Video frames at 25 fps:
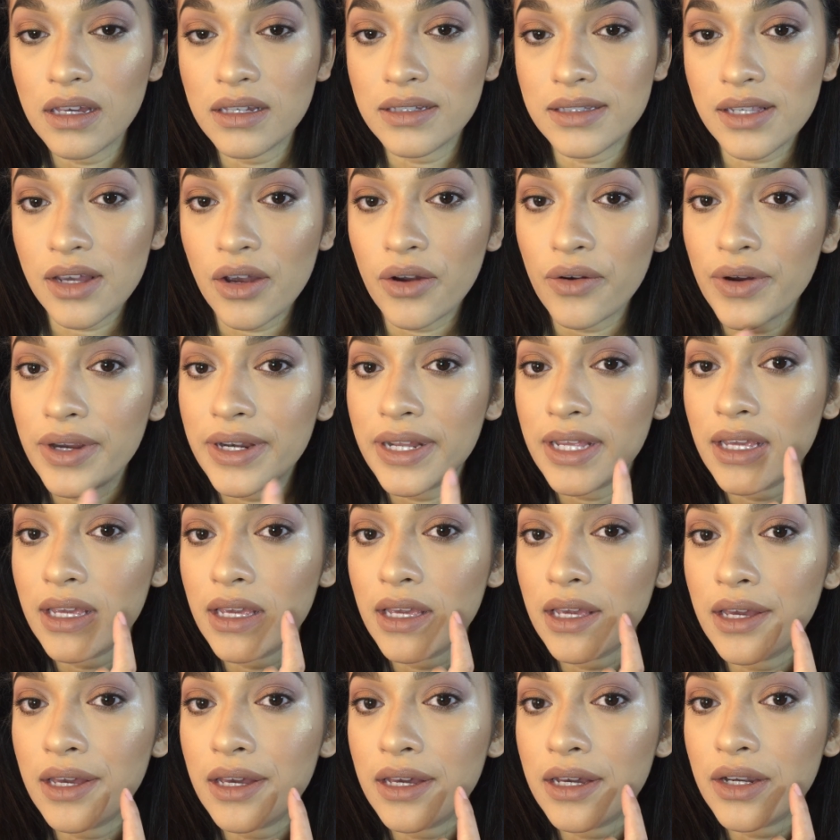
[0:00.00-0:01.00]
it's
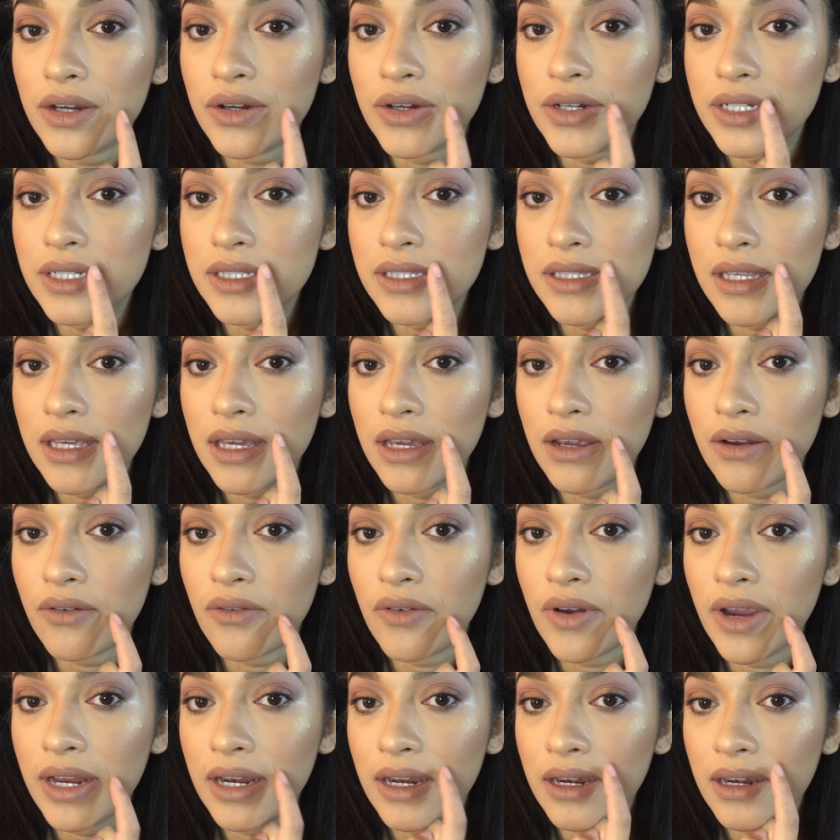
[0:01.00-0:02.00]
already creasing
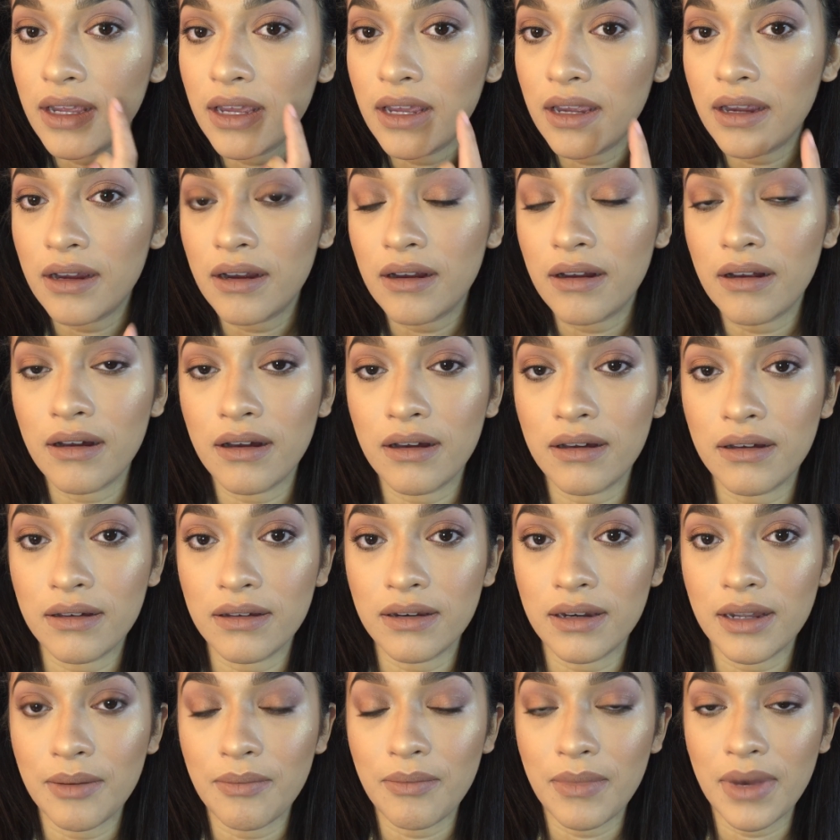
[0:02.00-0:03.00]
right in here
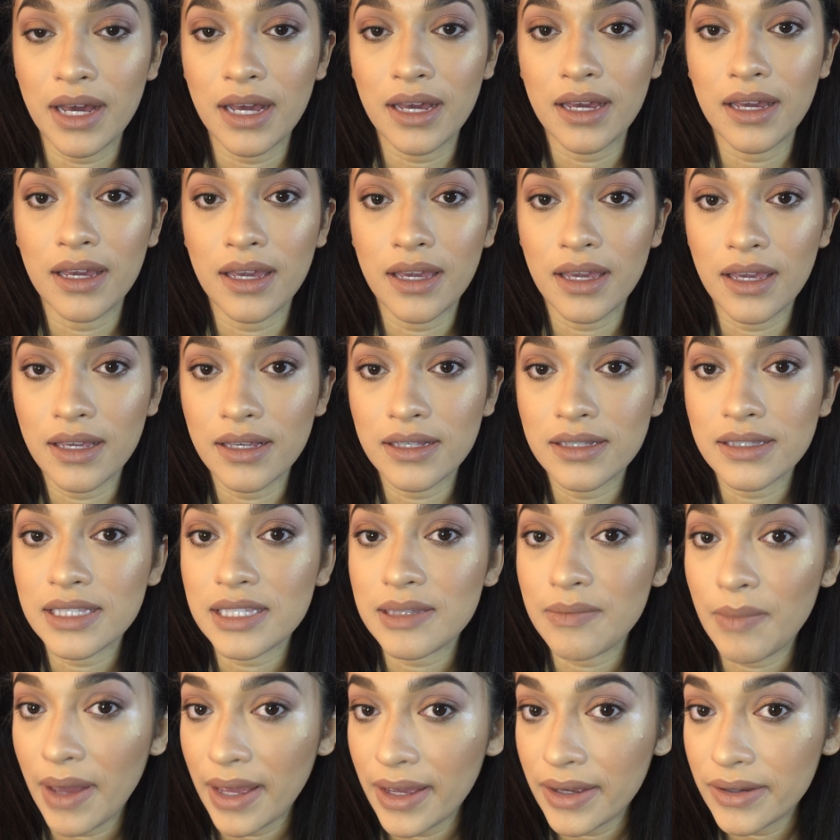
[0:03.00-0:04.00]
on my
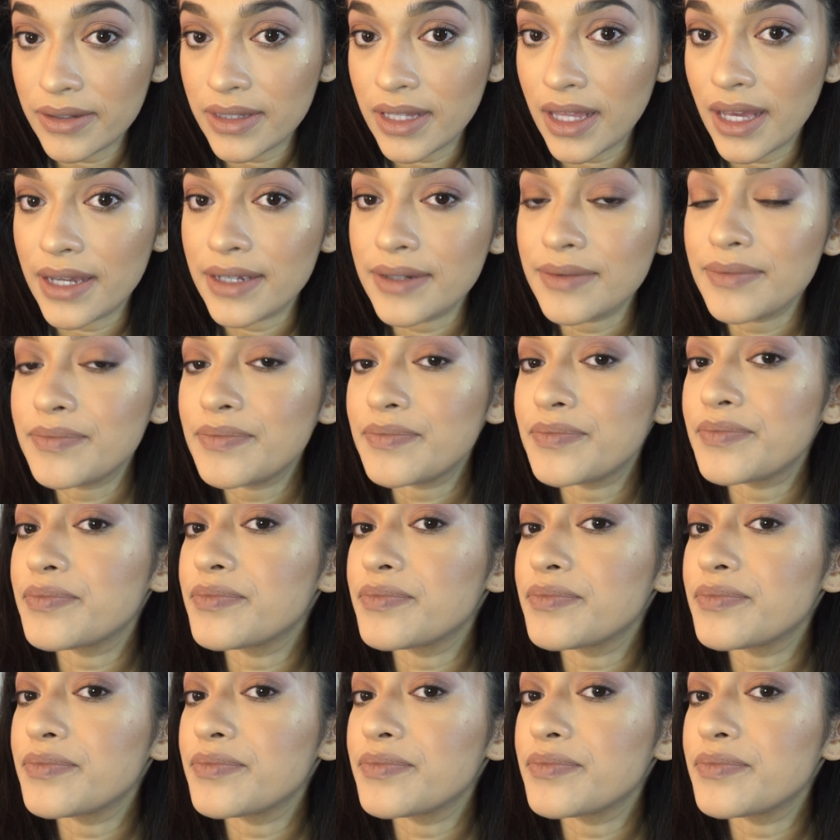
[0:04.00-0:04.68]
smile line,